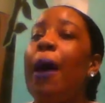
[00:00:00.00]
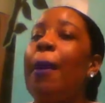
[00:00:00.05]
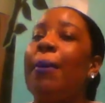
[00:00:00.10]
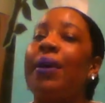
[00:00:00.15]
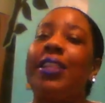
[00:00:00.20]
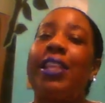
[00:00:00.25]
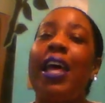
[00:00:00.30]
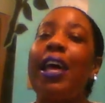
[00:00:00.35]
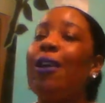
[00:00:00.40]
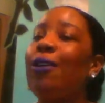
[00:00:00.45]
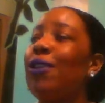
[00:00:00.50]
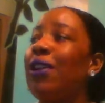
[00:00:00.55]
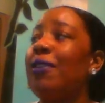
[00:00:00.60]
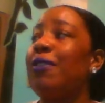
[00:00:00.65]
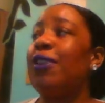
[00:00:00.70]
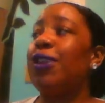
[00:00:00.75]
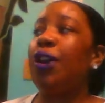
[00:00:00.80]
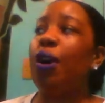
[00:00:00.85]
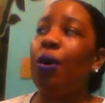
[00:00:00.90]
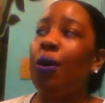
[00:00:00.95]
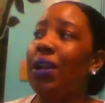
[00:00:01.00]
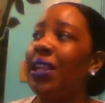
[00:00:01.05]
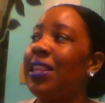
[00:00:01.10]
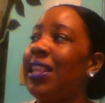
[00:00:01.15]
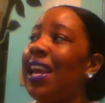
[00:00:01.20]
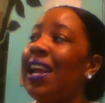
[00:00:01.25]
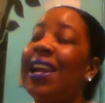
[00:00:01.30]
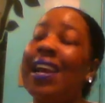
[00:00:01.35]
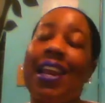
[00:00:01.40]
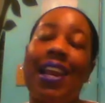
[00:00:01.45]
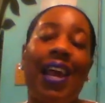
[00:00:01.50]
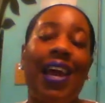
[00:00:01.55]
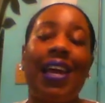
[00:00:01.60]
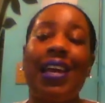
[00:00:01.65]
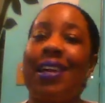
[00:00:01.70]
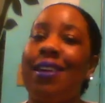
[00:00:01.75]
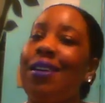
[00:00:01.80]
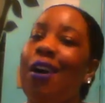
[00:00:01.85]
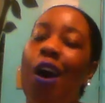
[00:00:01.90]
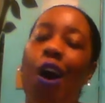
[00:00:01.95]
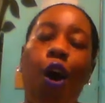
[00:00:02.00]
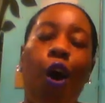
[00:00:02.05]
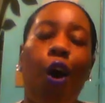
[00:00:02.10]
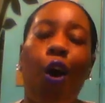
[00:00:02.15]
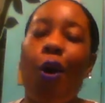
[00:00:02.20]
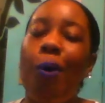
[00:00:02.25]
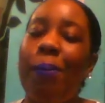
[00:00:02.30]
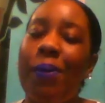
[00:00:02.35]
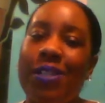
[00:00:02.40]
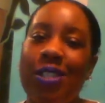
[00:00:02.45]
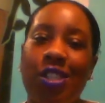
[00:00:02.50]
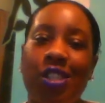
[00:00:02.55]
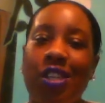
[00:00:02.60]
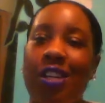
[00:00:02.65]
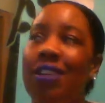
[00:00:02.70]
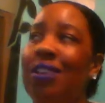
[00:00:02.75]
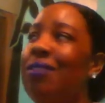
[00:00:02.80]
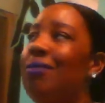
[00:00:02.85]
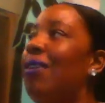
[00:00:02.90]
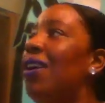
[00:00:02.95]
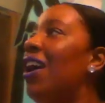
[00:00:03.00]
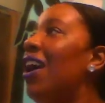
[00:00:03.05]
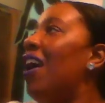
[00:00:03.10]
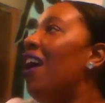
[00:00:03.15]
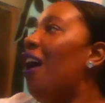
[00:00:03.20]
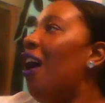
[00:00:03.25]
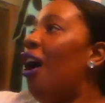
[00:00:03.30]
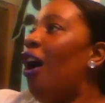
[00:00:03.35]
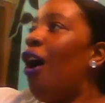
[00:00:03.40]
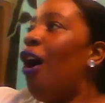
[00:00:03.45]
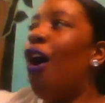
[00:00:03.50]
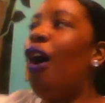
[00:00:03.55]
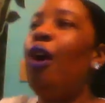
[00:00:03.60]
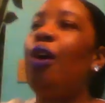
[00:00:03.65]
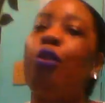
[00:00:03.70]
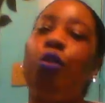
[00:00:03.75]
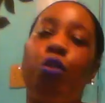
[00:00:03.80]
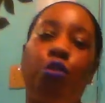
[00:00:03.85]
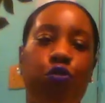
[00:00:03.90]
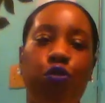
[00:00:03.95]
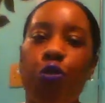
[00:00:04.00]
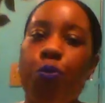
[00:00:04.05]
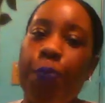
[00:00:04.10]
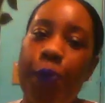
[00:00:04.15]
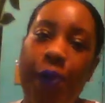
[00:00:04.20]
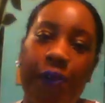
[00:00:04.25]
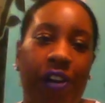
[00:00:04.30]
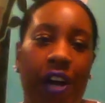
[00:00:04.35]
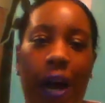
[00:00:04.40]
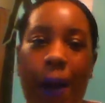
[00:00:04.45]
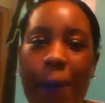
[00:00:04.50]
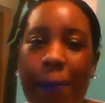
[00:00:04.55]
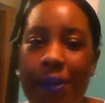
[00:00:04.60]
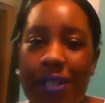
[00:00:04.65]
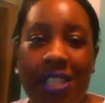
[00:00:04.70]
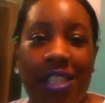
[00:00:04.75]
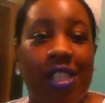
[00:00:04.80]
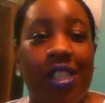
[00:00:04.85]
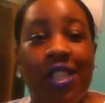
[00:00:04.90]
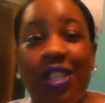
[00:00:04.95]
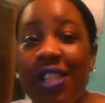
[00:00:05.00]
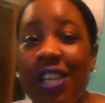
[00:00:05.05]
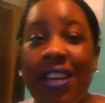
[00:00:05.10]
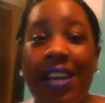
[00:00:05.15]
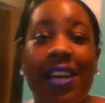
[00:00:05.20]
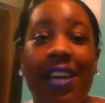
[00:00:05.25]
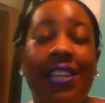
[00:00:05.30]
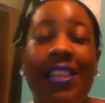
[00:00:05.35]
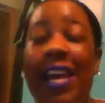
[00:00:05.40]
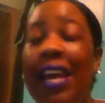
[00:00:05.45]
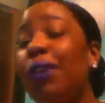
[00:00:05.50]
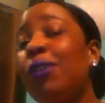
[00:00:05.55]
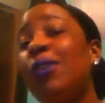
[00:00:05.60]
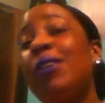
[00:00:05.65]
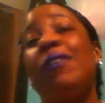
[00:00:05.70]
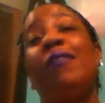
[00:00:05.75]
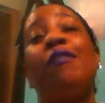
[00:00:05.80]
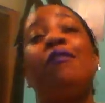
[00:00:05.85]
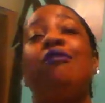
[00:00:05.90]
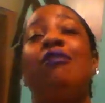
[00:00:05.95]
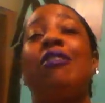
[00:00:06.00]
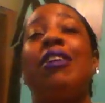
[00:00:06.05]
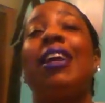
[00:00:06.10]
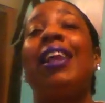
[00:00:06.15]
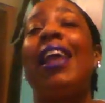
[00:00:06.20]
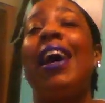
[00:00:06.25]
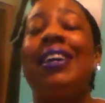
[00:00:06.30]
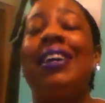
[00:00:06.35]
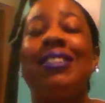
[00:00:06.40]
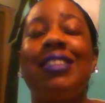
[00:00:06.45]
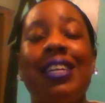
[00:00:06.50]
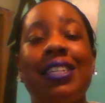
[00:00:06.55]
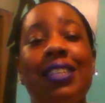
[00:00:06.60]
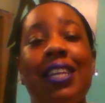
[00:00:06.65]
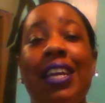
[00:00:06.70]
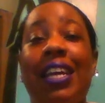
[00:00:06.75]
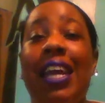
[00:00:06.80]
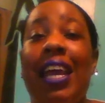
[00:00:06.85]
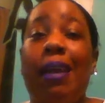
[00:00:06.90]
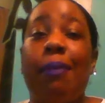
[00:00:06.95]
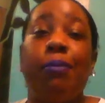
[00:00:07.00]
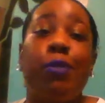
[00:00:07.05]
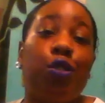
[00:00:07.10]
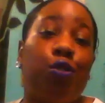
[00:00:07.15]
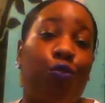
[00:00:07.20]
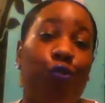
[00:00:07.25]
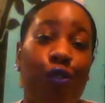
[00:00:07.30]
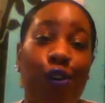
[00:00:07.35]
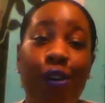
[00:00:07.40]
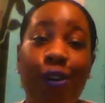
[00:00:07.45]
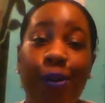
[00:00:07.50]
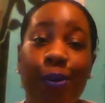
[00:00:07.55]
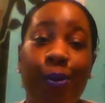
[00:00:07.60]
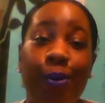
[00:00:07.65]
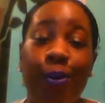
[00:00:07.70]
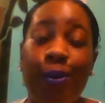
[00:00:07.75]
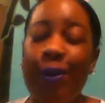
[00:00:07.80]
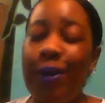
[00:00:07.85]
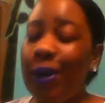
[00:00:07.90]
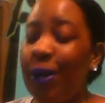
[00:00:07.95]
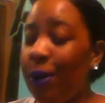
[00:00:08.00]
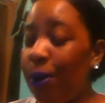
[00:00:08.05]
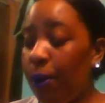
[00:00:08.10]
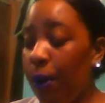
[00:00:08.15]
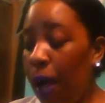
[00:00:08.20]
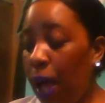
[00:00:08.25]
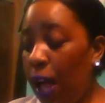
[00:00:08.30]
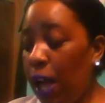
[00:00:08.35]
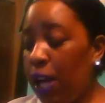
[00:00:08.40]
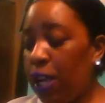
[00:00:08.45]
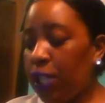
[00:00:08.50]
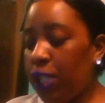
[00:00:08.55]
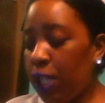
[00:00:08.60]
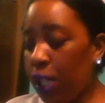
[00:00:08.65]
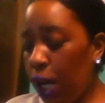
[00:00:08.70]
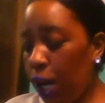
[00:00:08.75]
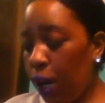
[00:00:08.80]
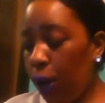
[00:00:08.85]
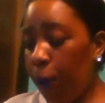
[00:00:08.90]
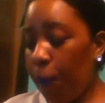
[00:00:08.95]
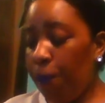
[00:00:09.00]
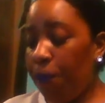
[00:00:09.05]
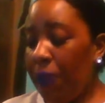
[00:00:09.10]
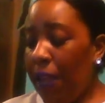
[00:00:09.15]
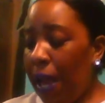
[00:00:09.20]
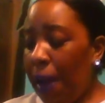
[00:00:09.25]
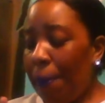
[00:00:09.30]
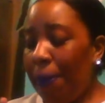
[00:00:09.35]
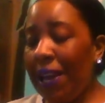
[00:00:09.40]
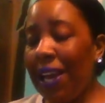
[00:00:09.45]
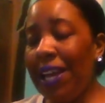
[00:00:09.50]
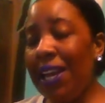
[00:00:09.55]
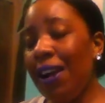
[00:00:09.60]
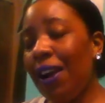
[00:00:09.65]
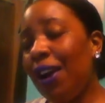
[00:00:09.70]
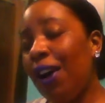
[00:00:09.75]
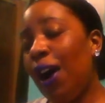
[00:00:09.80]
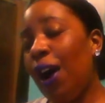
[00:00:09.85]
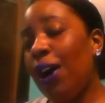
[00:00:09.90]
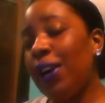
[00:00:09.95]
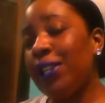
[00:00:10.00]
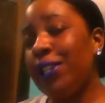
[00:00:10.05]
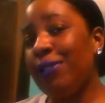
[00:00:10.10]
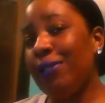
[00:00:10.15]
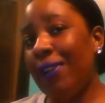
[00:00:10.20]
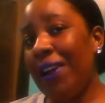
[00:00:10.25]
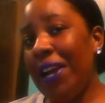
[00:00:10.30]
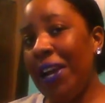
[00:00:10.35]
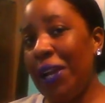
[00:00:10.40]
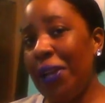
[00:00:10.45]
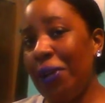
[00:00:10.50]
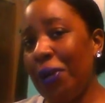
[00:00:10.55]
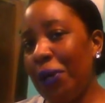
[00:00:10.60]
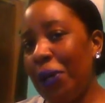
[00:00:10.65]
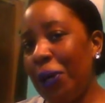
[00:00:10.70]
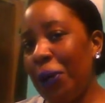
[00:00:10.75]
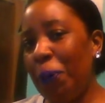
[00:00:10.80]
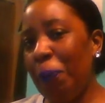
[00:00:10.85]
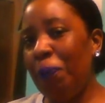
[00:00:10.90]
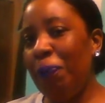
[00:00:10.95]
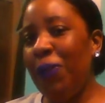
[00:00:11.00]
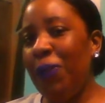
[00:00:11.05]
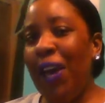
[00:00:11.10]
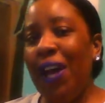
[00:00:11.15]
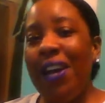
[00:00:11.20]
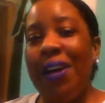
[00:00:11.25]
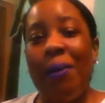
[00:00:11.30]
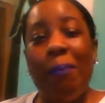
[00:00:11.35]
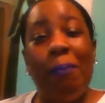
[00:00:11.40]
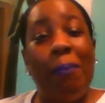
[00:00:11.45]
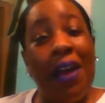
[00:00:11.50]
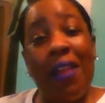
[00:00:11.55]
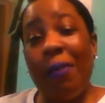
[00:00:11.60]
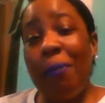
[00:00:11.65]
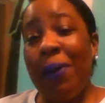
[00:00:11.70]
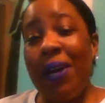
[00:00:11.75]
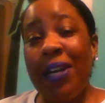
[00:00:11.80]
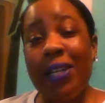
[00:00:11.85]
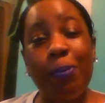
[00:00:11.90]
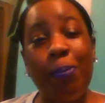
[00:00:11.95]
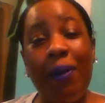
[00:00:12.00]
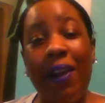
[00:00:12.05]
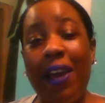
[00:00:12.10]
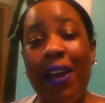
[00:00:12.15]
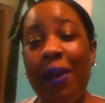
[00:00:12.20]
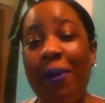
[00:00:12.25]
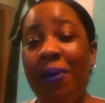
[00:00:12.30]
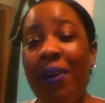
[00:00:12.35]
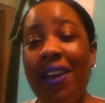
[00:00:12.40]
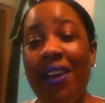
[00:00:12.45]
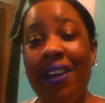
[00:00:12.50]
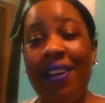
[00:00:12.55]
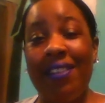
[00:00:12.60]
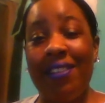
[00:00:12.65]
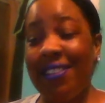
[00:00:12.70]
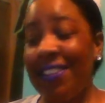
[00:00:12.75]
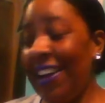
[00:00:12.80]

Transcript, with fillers: But they don't even know that they got like a whole bunch of, a whole group of competition. Like they don't even realize like the game is real, you know. So play your cards right, you know. May the best player win.